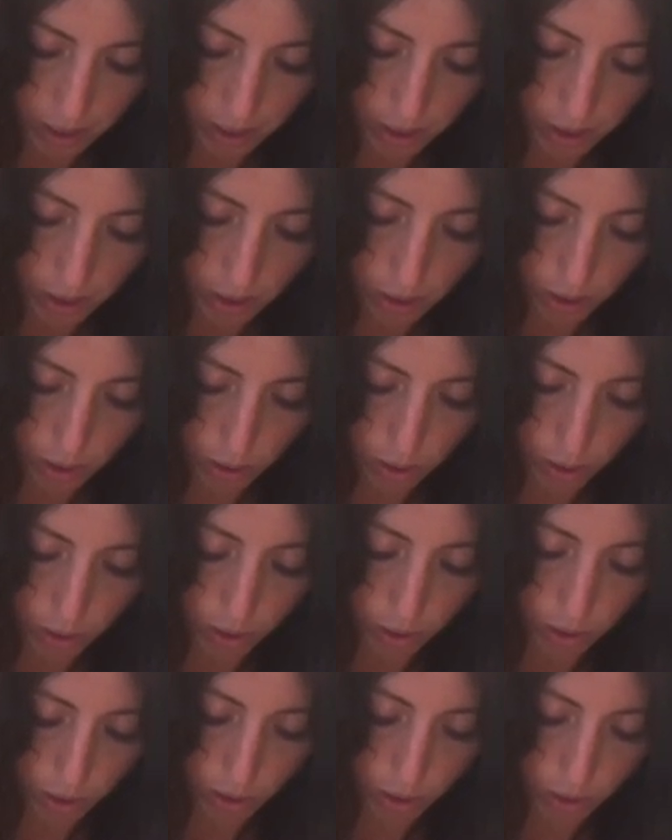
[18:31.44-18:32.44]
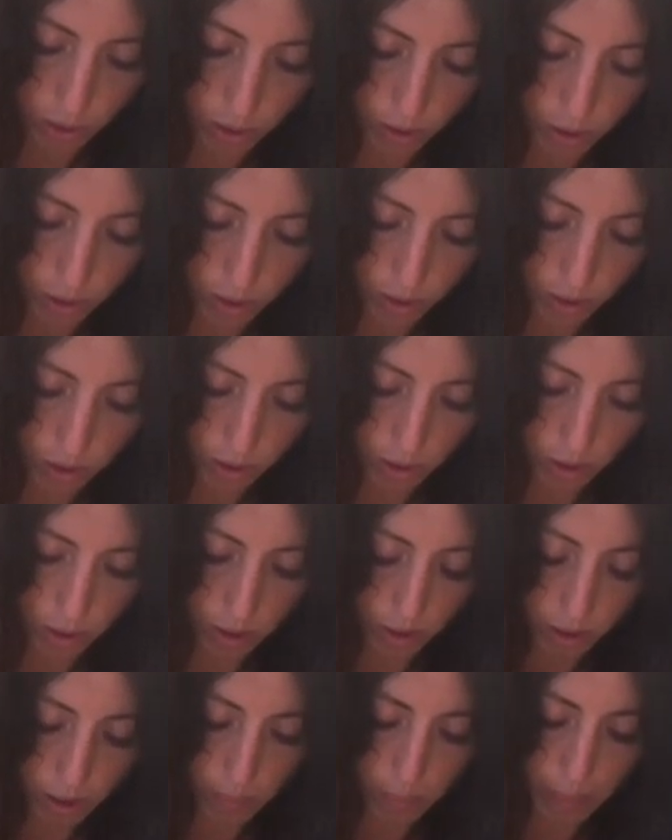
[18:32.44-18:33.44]
to
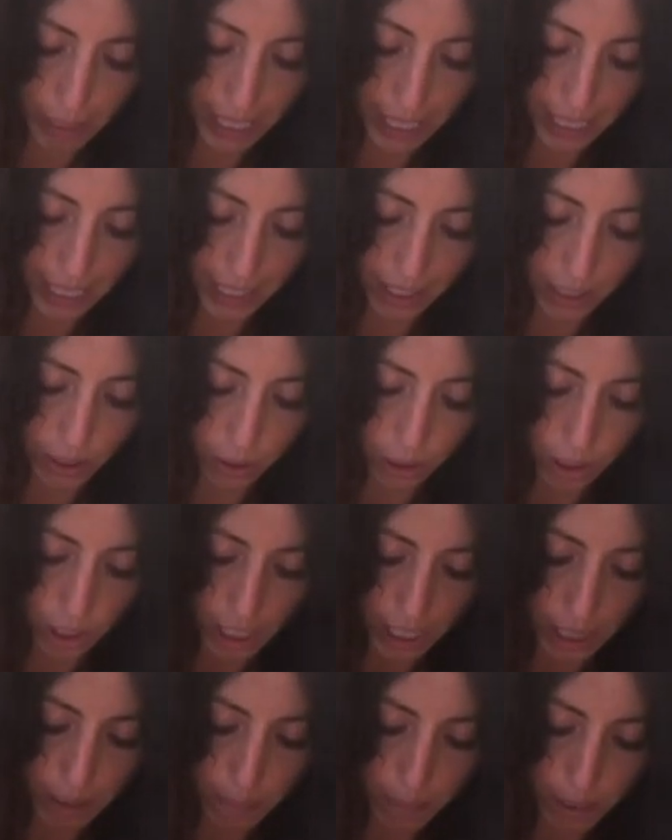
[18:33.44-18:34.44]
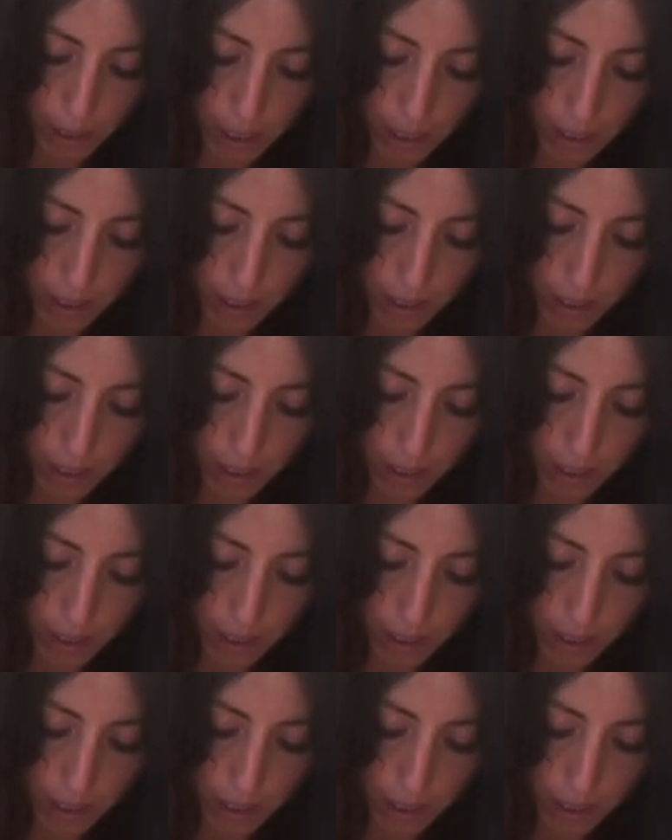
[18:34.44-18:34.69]
paint in your shapes.